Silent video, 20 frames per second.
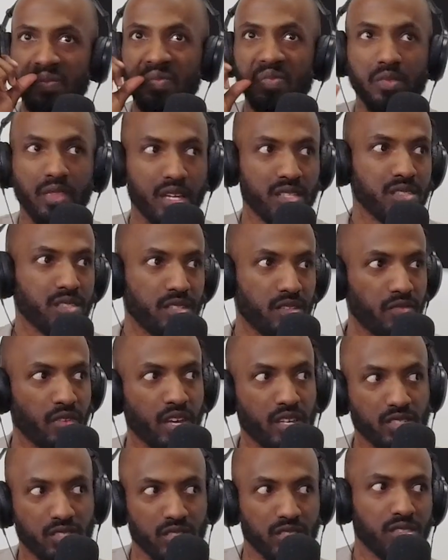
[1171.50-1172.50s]
That's
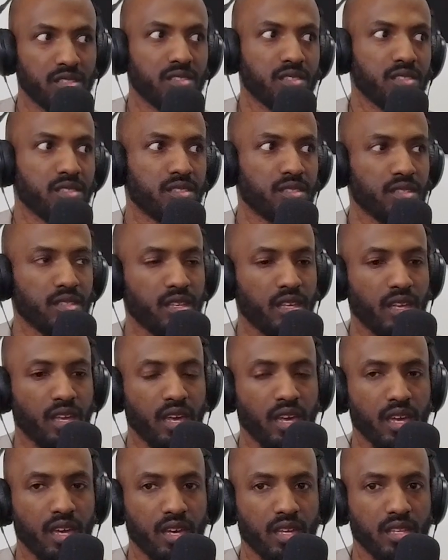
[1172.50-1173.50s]
innovation.
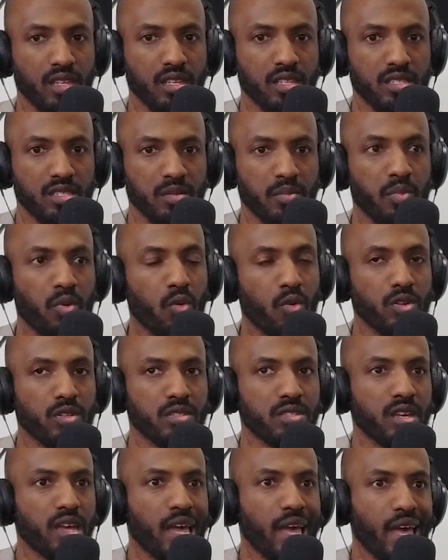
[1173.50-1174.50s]
And it's important
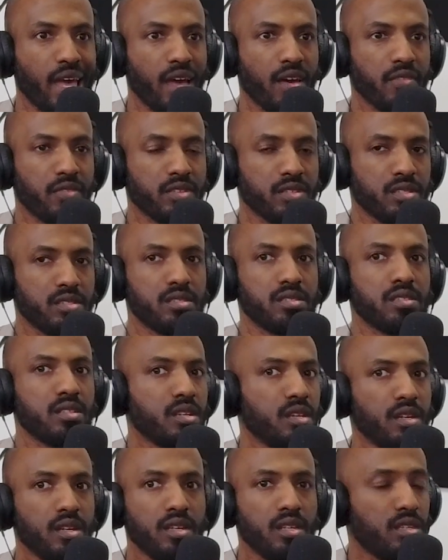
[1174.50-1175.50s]
to have because
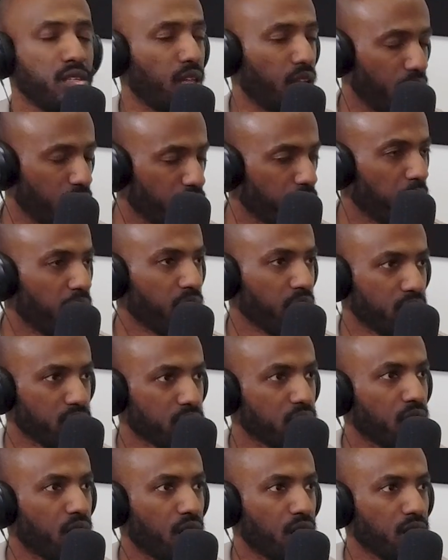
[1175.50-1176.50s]
not everybody has a
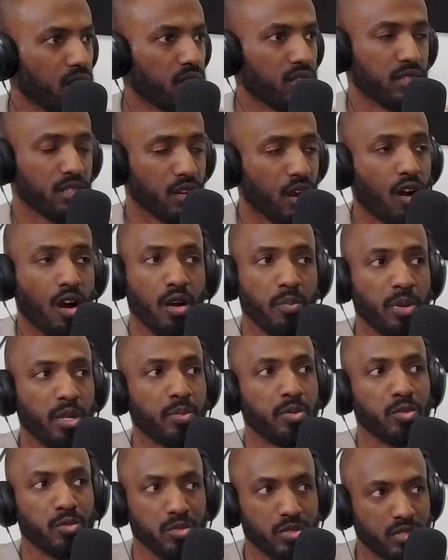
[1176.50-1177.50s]
car. There are
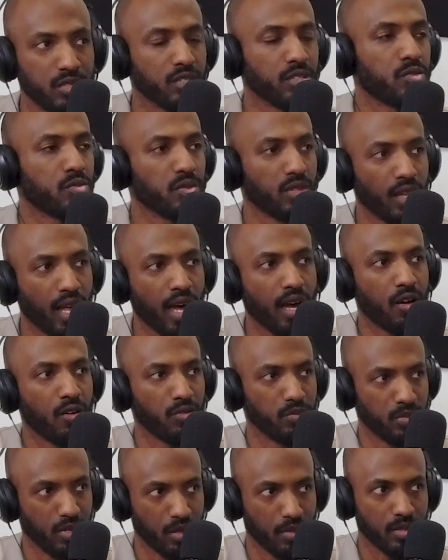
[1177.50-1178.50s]
people who still rely
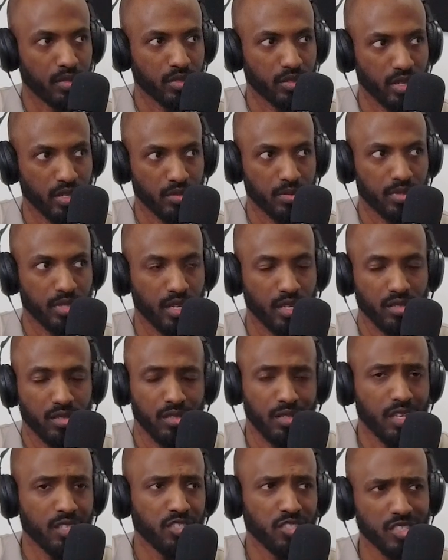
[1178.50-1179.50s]
on public transportation.
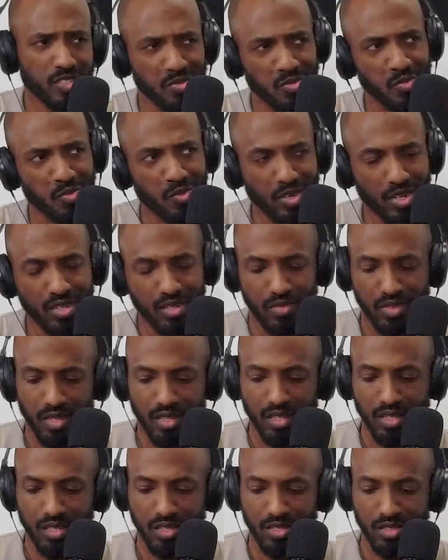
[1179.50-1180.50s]
That's just one of the
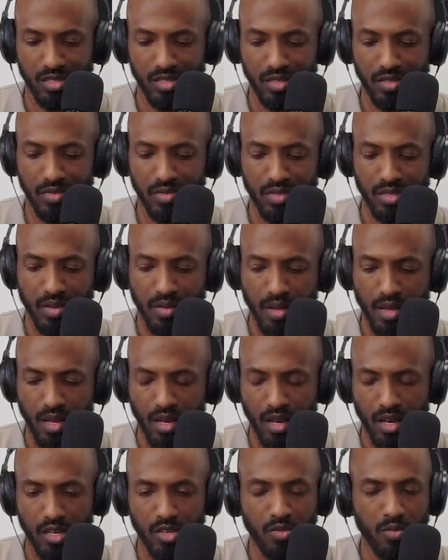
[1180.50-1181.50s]
initiatives.
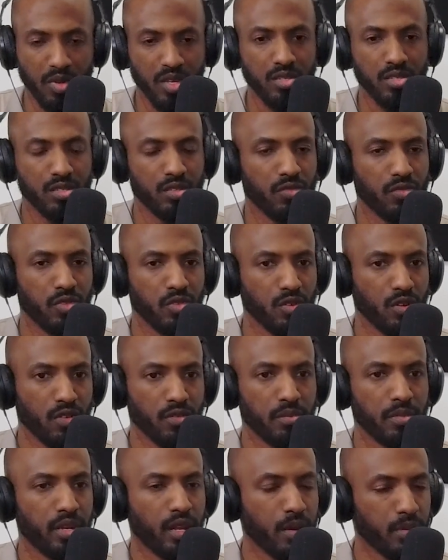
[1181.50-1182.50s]
You mentioned a few of
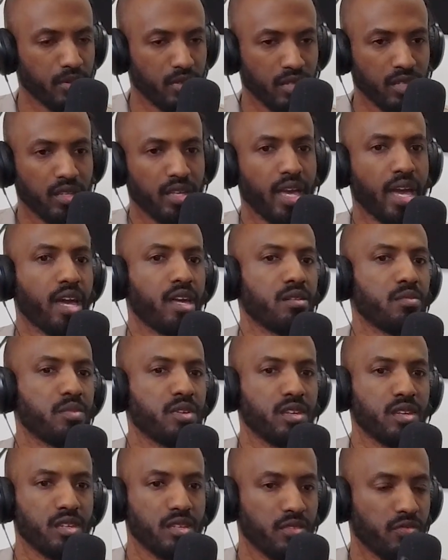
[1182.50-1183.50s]
them: Neighborhood
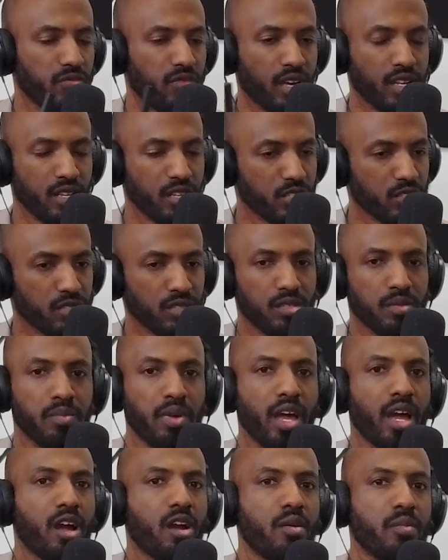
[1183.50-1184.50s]
Academy, Financial
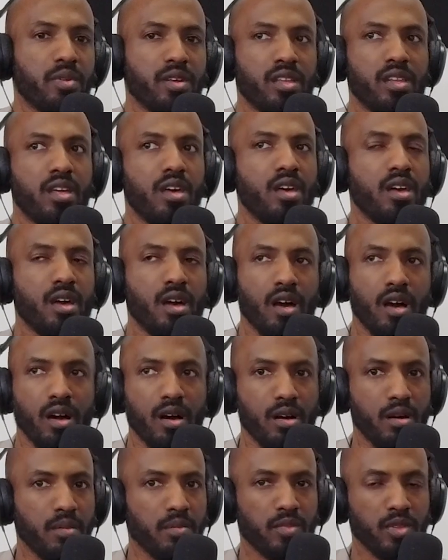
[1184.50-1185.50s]

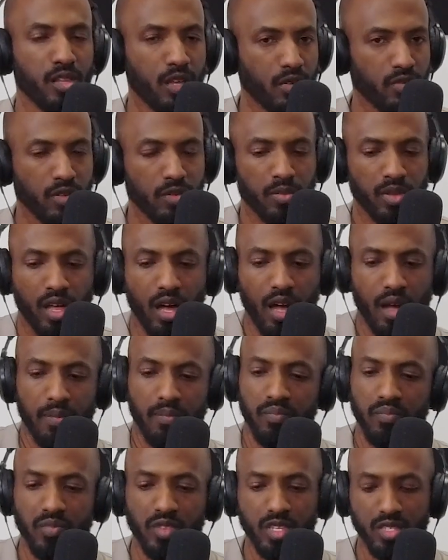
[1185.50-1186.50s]
Empowerment, Love Your Block.
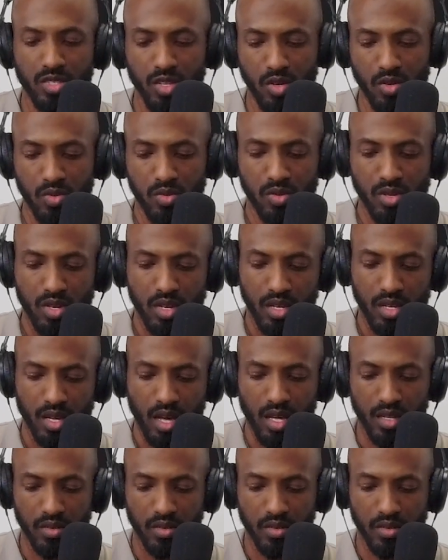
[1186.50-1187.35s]
So kind